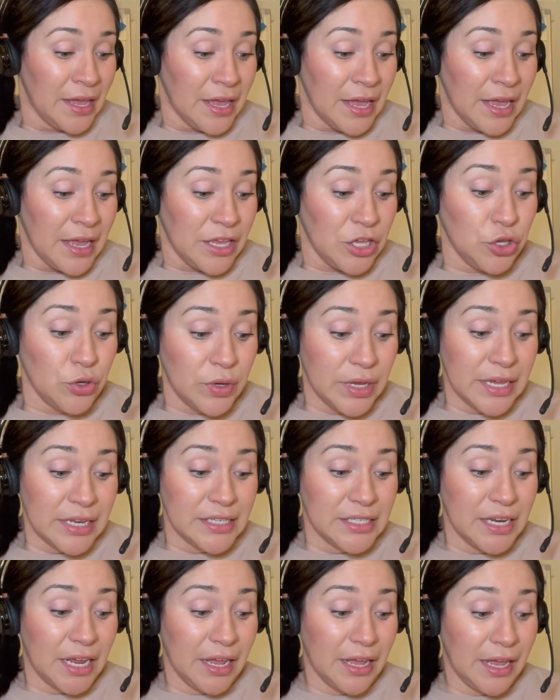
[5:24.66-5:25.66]
you can
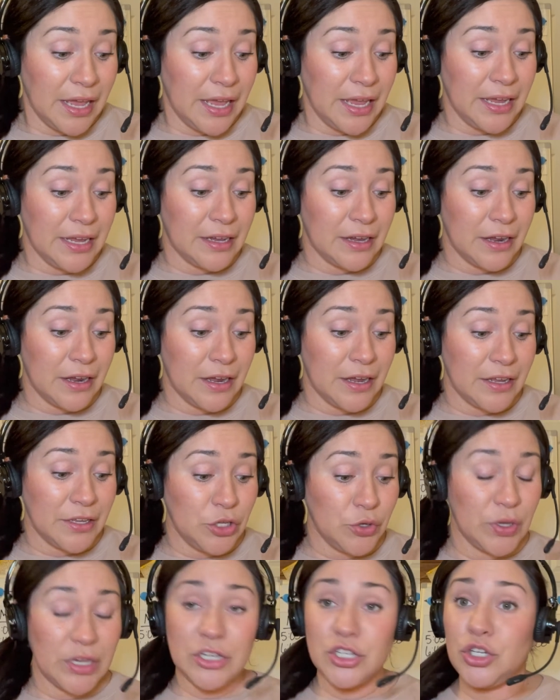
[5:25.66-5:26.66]

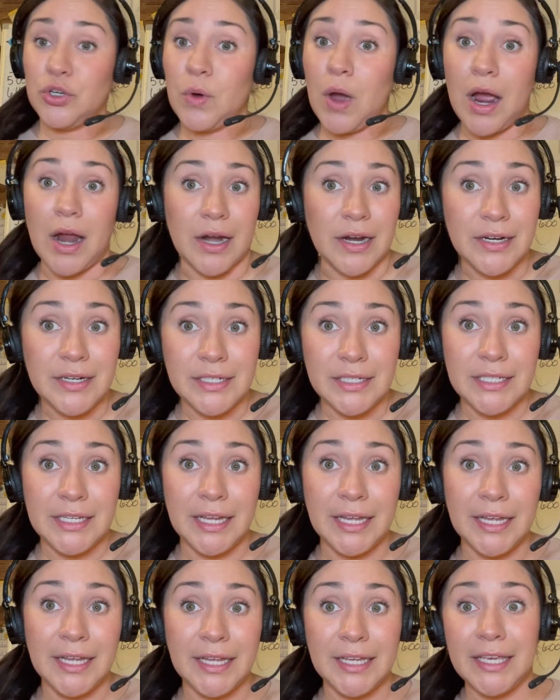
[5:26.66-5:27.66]
do art.
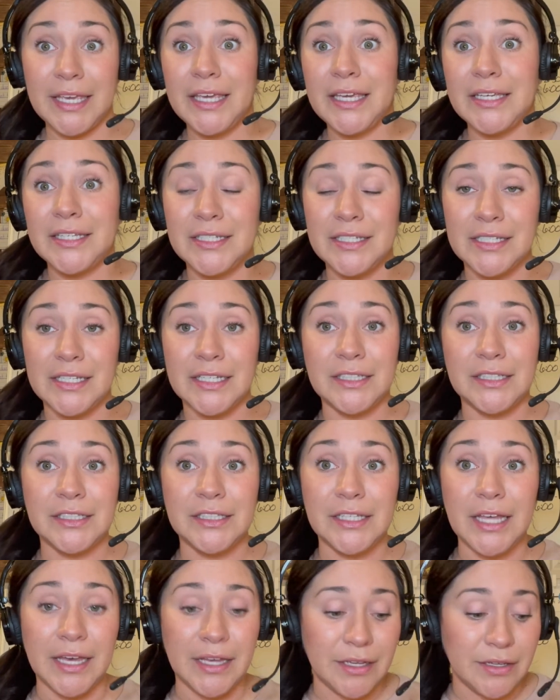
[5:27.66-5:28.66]
Kids
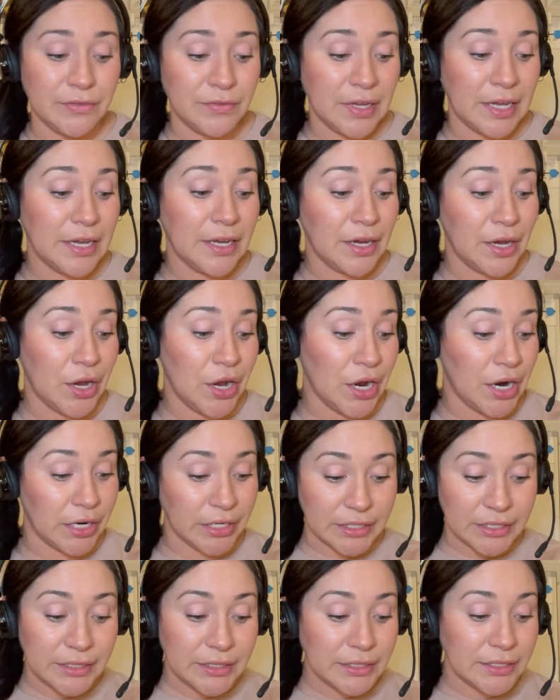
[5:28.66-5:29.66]
love
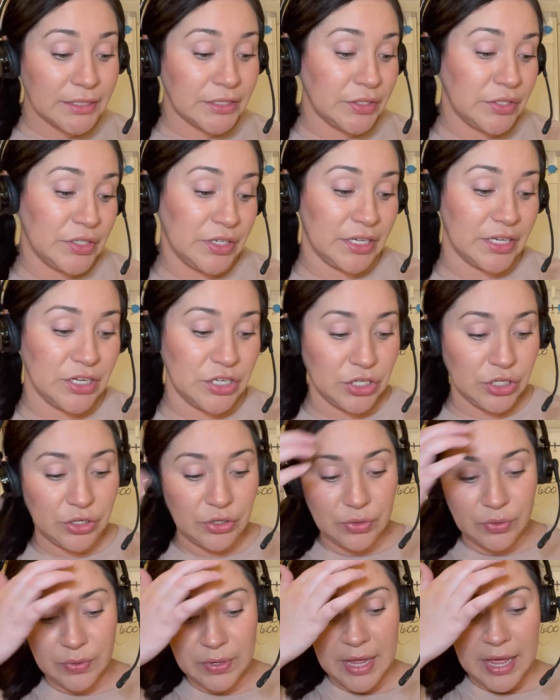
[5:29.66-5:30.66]
art, so you can
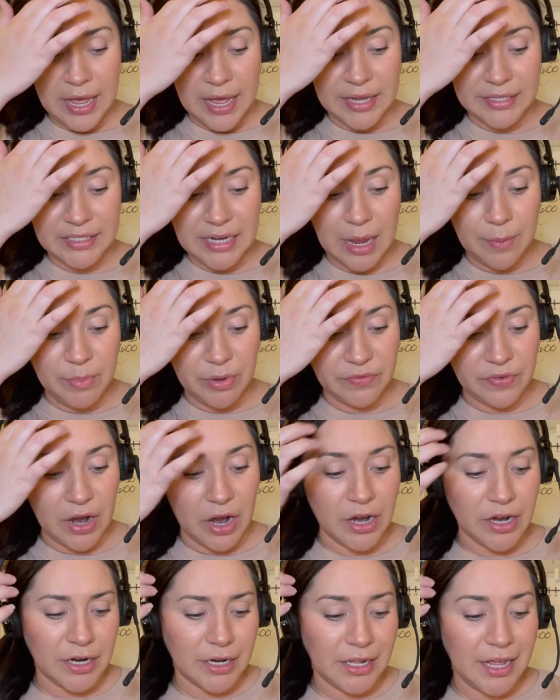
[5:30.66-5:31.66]
do a type of
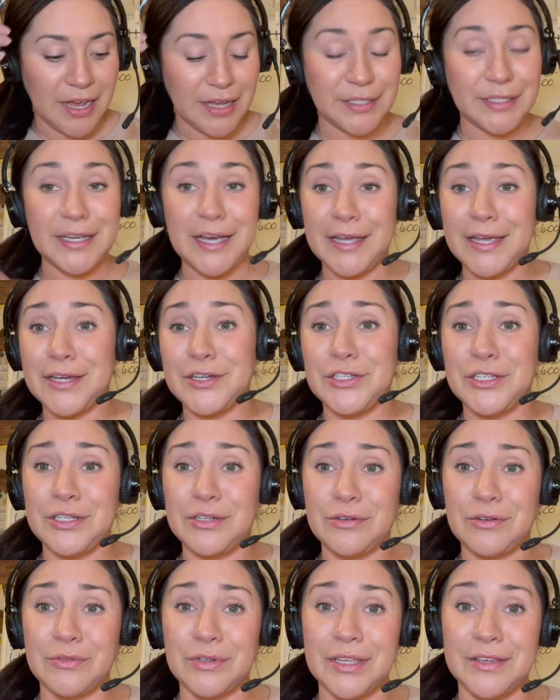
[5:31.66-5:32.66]
art class. I actually
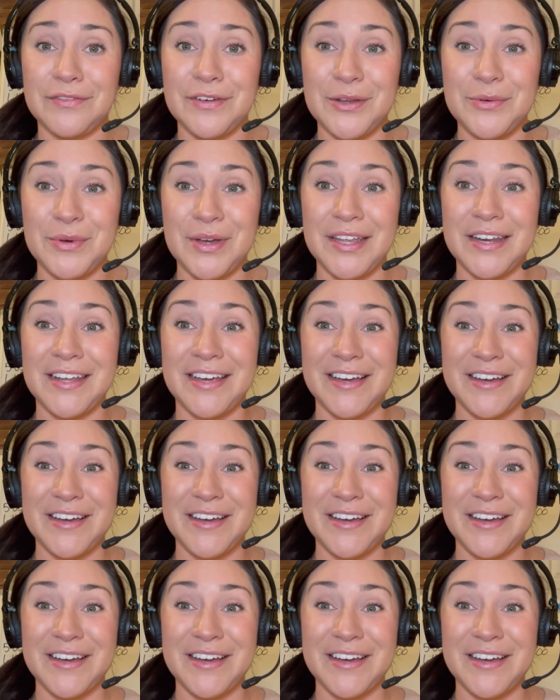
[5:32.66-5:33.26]
do a really fun one